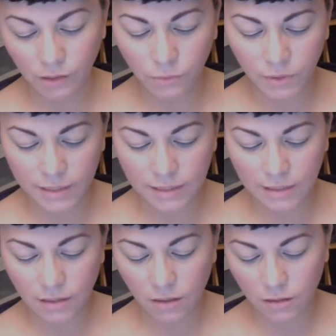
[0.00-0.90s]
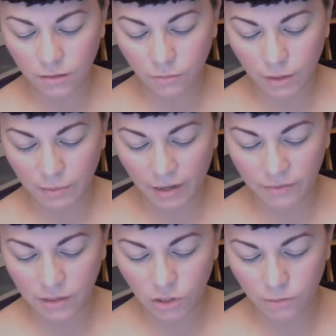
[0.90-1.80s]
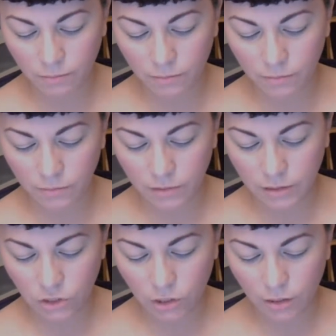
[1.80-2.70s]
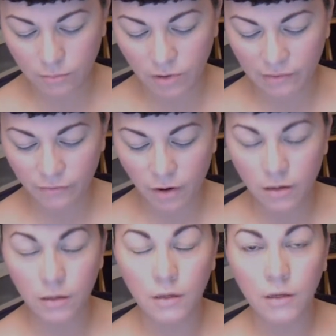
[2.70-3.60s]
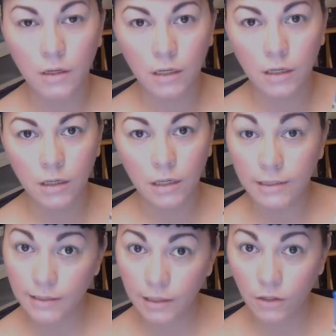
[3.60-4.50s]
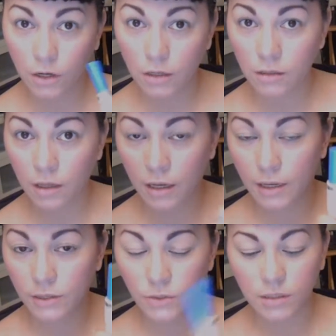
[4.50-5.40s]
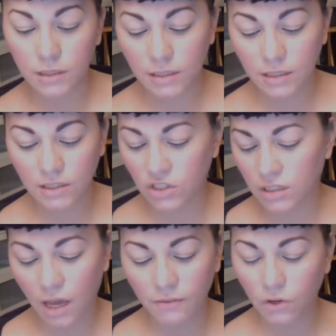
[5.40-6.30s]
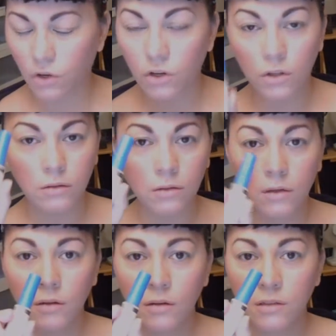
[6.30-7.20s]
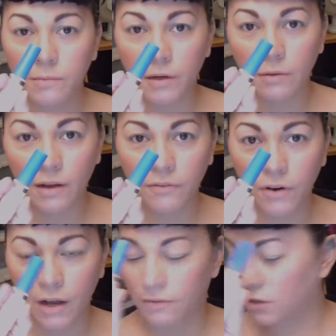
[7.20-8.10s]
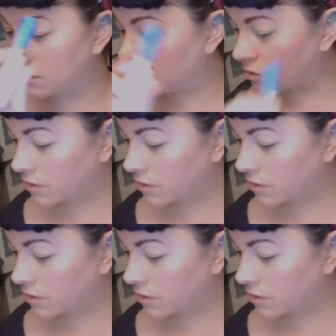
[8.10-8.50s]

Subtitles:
what is this called? Why am I having such a brain fart? Concealer. I use this. It's just CoverGirl. It's been around forever, so I